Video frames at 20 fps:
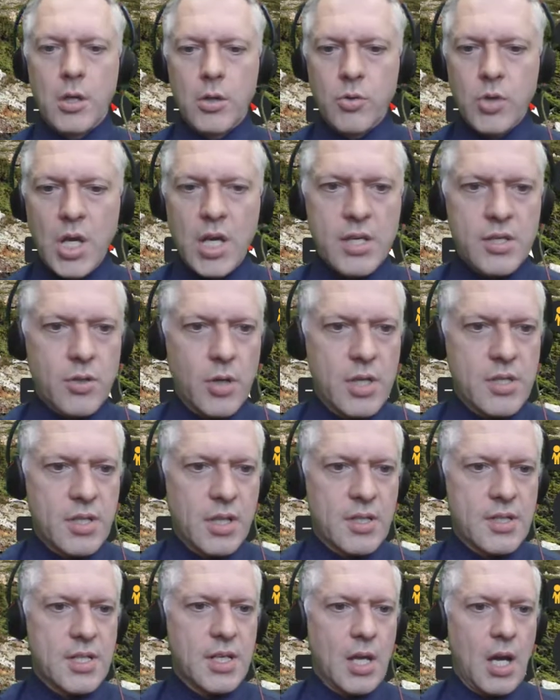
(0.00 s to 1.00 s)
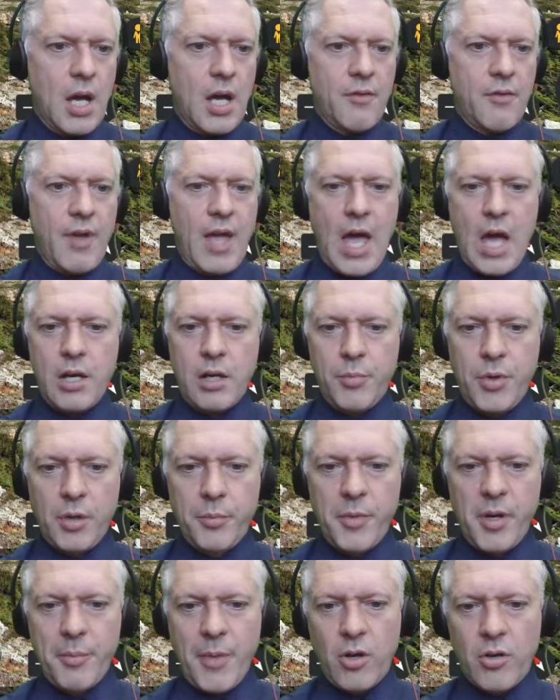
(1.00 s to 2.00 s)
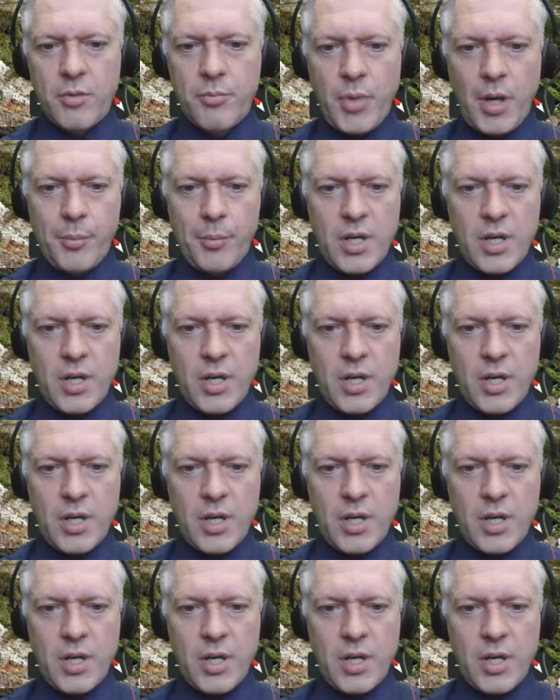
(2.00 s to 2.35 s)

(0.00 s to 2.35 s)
Okay, so as you can see, I have added Pyramid Mountain by